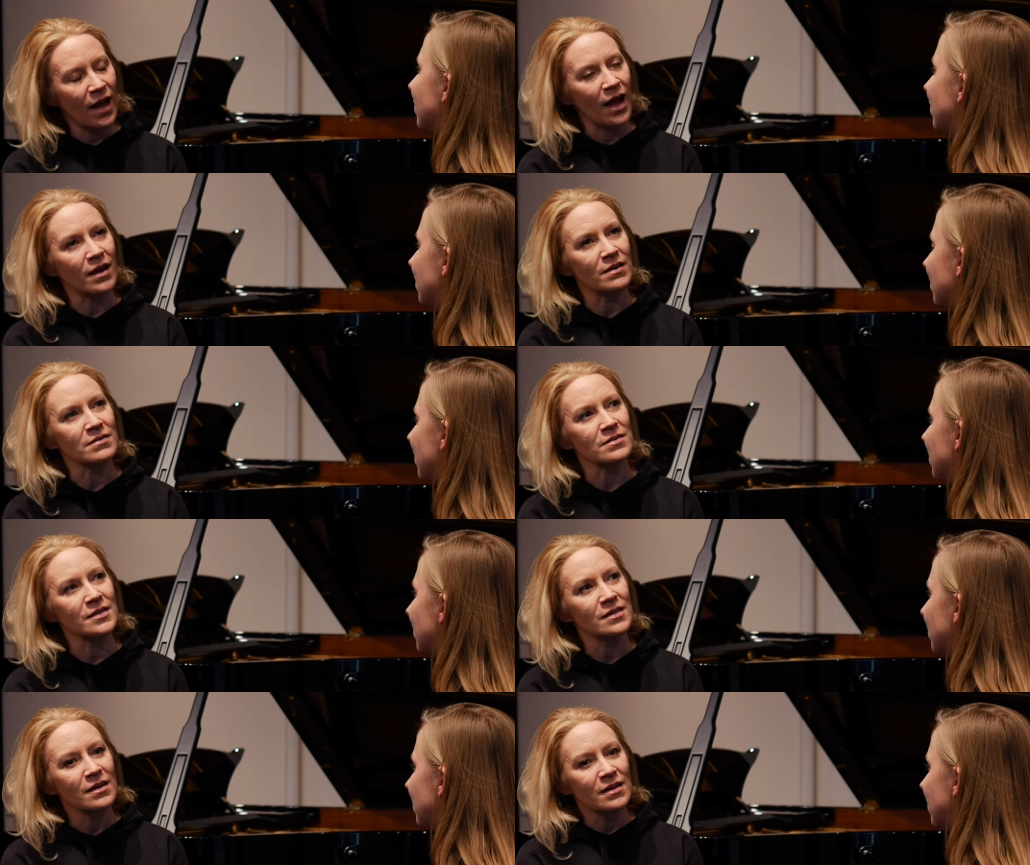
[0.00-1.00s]

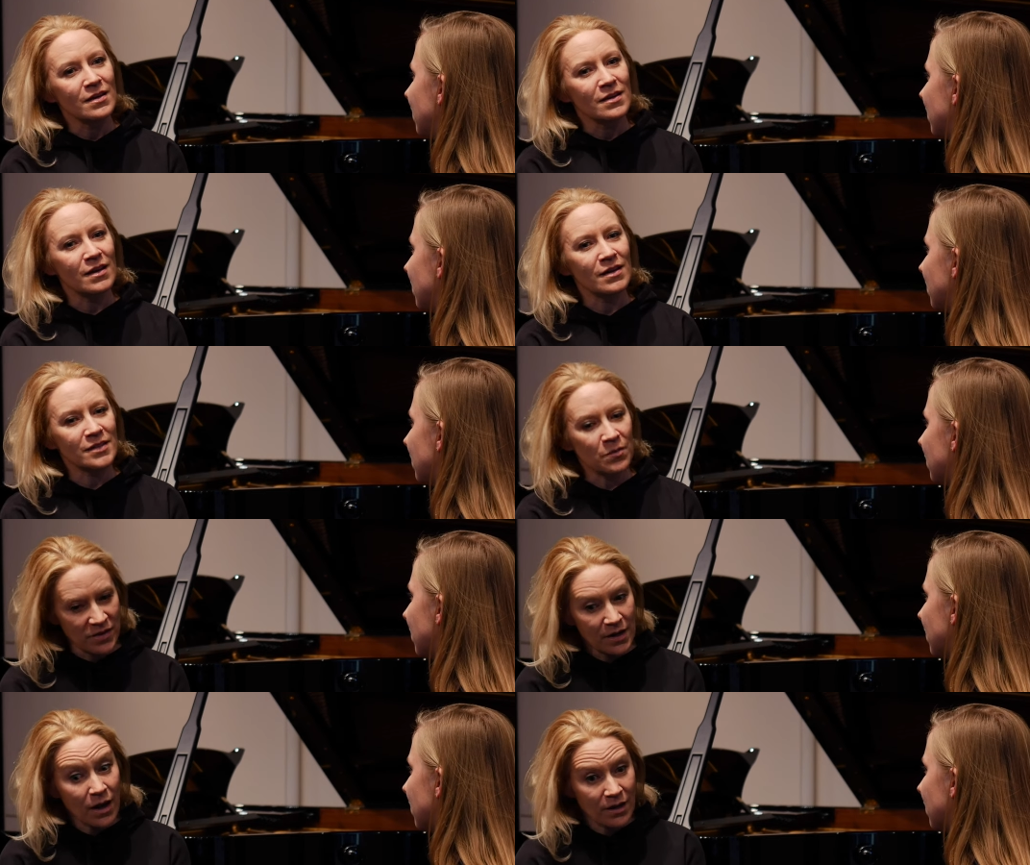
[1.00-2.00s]
Speaker 1: And
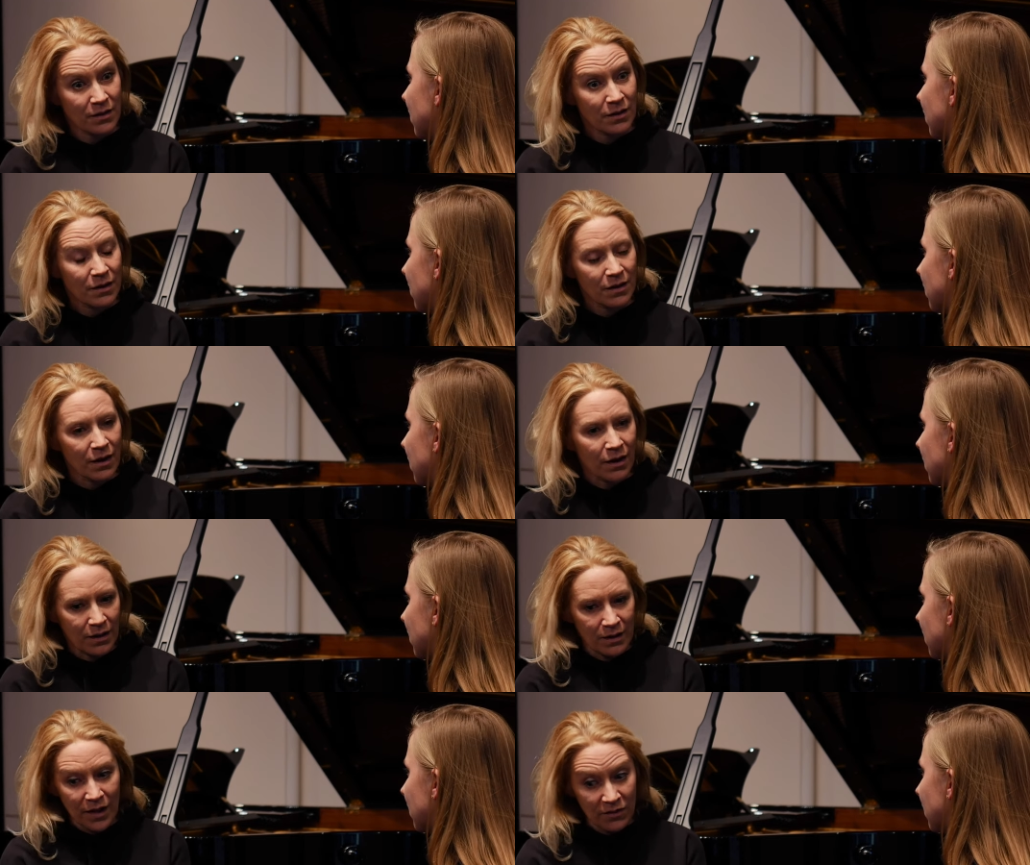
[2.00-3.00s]
something like
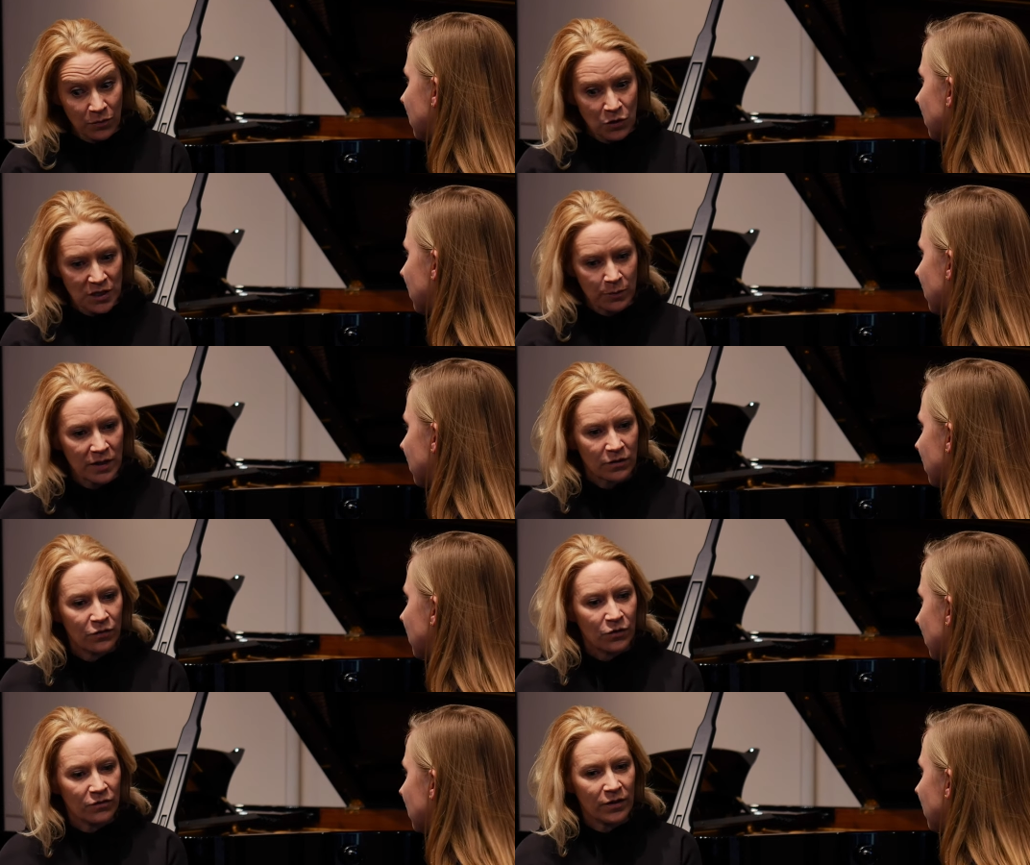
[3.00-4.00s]
uh, If Music Be the
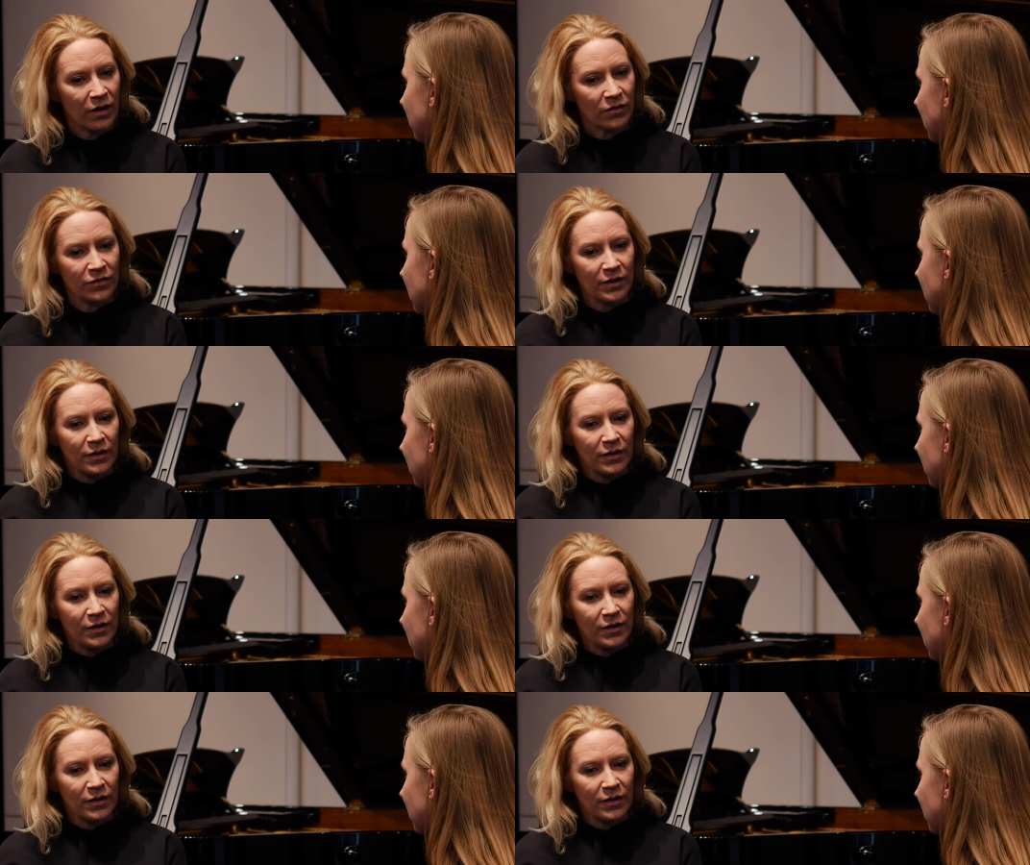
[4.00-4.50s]
Food of Love,